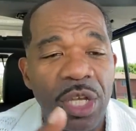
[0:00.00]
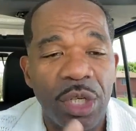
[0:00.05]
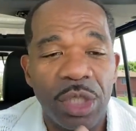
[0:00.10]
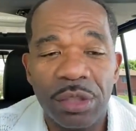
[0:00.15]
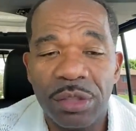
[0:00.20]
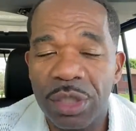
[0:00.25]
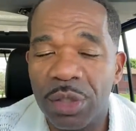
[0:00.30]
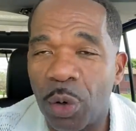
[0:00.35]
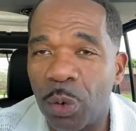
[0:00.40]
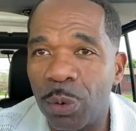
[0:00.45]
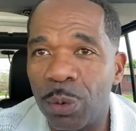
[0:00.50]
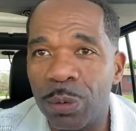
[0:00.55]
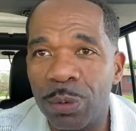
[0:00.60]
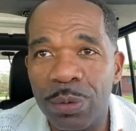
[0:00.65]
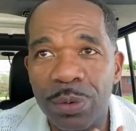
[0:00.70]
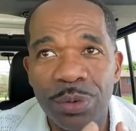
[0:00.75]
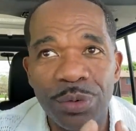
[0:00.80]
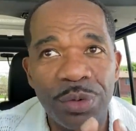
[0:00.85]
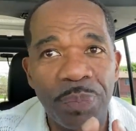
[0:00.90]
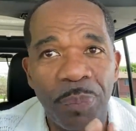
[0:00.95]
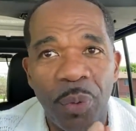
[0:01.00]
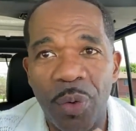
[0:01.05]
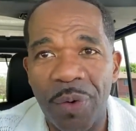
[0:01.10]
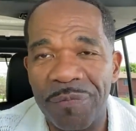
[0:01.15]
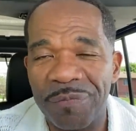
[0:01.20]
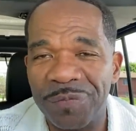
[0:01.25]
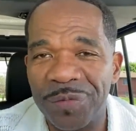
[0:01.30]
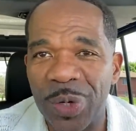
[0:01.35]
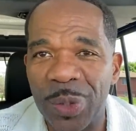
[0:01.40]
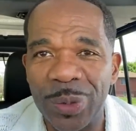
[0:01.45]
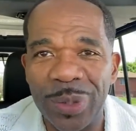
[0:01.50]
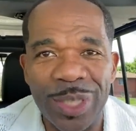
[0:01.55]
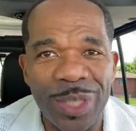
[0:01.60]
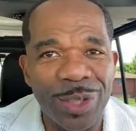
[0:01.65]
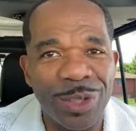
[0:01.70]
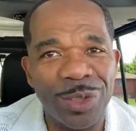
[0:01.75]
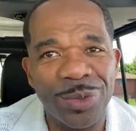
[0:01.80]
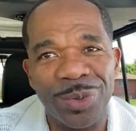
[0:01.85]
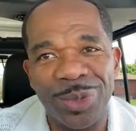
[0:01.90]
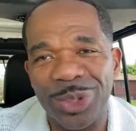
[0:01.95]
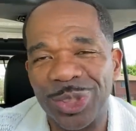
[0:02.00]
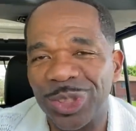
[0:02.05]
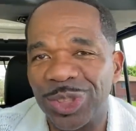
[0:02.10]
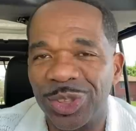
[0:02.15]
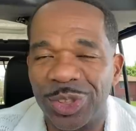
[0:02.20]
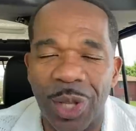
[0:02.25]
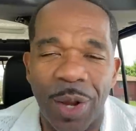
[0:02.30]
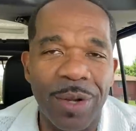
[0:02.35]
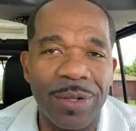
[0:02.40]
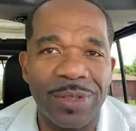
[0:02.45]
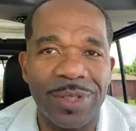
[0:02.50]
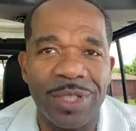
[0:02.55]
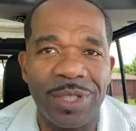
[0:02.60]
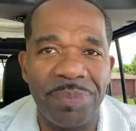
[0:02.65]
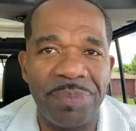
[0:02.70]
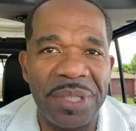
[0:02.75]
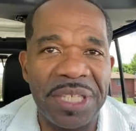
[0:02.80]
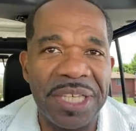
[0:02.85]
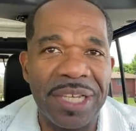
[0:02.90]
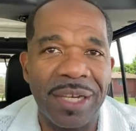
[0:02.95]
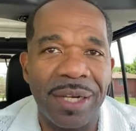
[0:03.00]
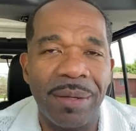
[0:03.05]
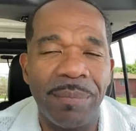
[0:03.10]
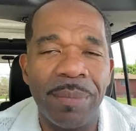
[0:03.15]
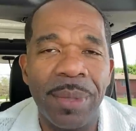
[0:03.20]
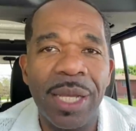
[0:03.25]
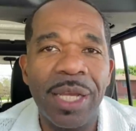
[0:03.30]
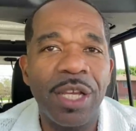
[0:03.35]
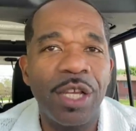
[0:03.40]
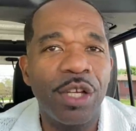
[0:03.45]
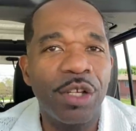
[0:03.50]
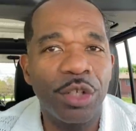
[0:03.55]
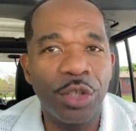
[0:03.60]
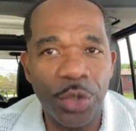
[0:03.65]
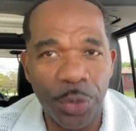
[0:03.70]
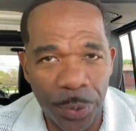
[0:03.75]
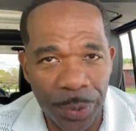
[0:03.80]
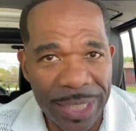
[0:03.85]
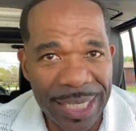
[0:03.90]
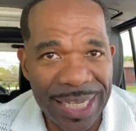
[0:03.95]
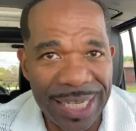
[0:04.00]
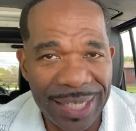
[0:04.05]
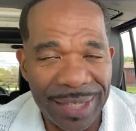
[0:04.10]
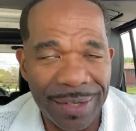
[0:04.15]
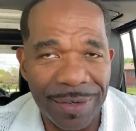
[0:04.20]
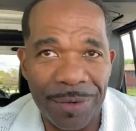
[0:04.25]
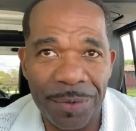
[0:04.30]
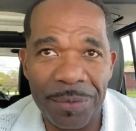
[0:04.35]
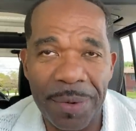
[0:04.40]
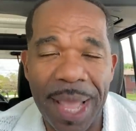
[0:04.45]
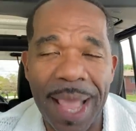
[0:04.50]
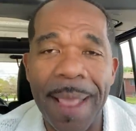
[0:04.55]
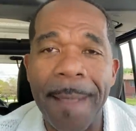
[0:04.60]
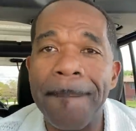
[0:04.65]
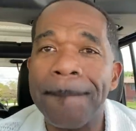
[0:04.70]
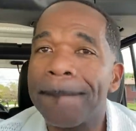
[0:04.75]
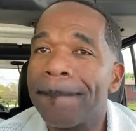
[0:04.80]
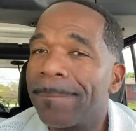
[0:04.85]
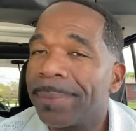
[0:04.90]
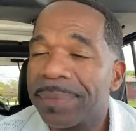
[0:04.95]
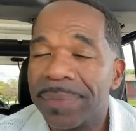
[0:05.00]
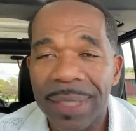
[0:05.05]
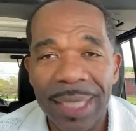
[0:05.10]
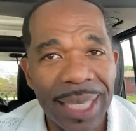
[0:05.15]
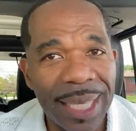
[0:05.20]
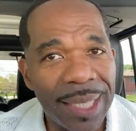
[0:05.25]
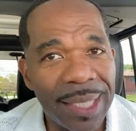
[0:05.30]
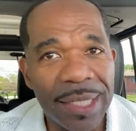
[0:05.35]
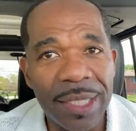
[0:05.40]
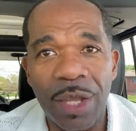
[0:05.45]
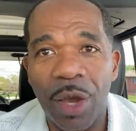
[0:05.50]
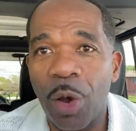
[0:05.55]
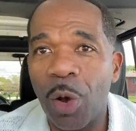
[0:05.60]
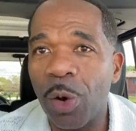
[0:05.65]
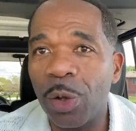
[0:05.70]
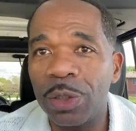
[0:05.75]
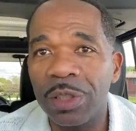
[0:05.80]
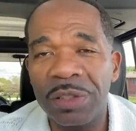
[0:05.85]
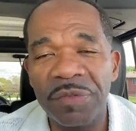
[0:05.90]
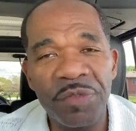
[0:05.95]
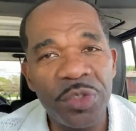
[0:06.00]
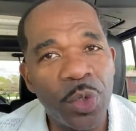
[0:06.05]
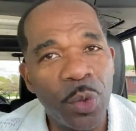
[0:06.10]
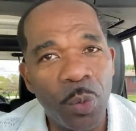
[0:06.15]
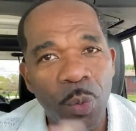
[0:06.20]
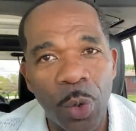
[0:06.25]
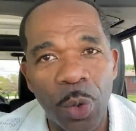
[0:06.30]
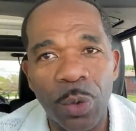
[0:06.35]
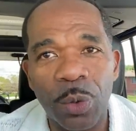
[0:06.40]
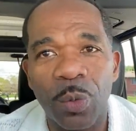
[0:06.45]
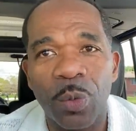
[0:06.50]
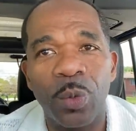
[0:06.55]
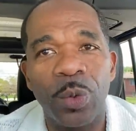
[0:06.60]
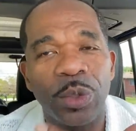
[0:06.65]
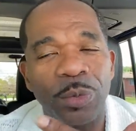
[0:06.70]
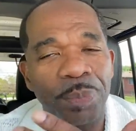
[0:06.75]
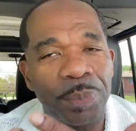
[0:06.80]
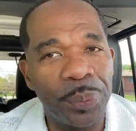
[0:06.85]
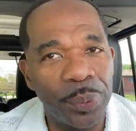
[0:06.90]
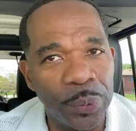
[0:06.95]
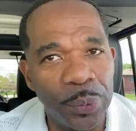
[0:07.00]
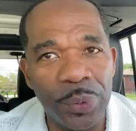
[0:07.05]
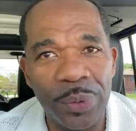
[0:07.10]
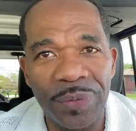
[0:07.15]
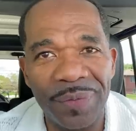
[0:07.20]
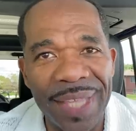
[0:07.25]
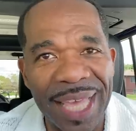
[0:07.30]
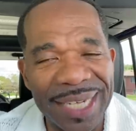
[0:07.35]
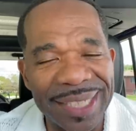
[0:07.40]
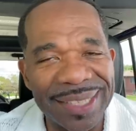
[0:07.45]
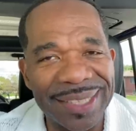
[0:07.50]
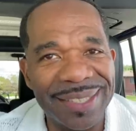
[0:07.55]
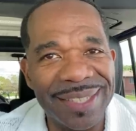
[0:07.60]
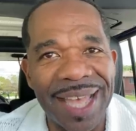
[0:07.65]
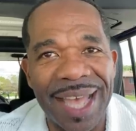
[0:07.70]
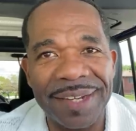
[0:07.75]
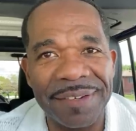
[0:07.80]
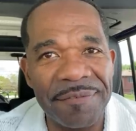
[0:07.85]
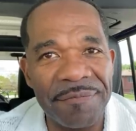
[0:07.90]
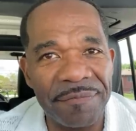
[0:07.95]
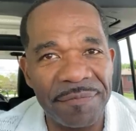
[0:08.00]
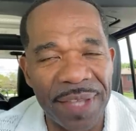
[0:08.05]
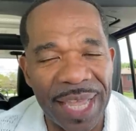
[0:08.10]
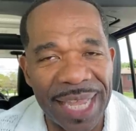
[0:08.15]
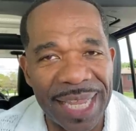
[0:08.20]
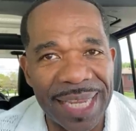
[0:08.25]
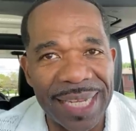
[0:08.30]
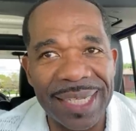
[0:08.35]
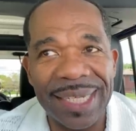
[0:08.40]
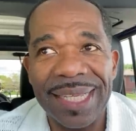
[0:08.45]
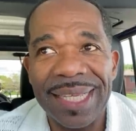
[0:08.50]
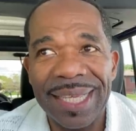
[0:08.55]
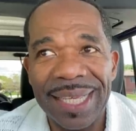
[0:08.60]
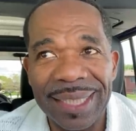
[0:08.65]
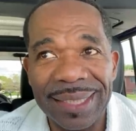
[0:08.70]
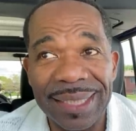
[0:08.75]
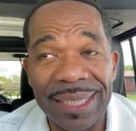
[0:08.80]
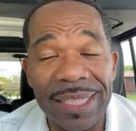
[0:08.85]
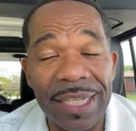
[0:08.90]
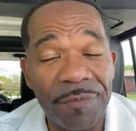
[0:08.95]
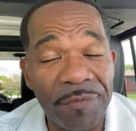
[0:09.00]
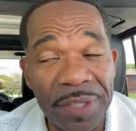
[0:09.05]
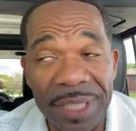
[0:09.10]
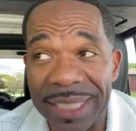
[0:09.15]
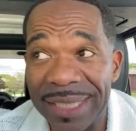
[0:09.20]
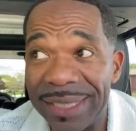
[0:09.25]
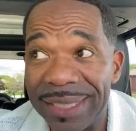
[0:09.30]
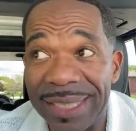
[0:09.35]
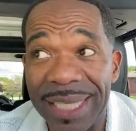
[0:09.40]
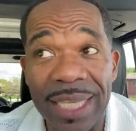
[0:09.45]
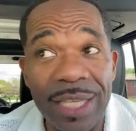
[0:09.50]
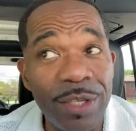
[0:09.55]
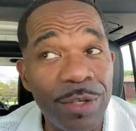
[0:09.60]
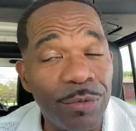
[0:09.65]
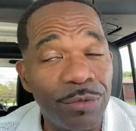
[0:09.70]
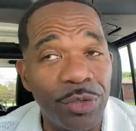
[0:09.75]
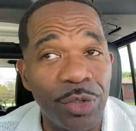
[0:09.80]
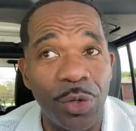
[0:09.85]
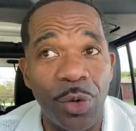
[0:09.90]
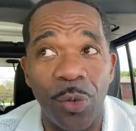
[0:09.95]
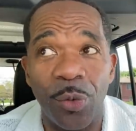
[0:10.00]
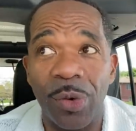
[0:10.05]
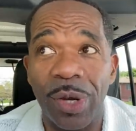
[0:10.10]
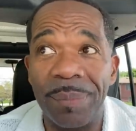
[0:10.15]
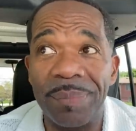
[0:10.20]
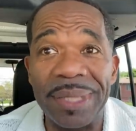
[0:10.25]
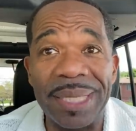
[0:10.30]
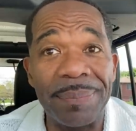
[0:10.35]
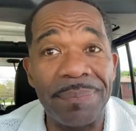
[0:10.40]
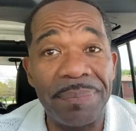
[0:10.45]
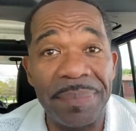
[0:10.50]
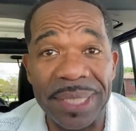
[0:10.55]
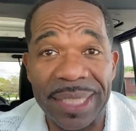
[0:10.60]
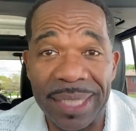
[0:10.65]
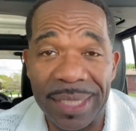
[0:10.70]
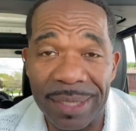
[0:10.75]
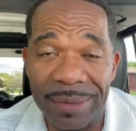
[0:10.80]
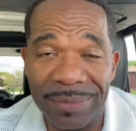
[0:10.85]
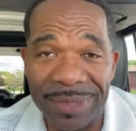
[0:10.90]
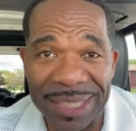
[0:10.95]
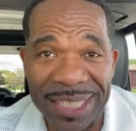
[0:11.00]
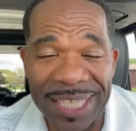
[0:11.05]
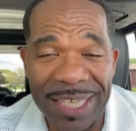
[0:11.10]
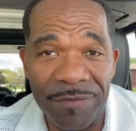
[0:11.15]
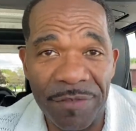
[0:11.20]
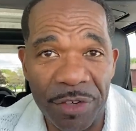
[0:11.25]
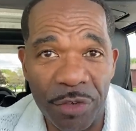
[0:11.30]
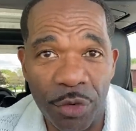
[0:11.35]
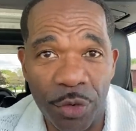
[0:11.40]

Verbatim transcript: those portfolios will start to become green. All right. And all of your work will prove that it's not in vain. And then if it continues to go up, it becomes even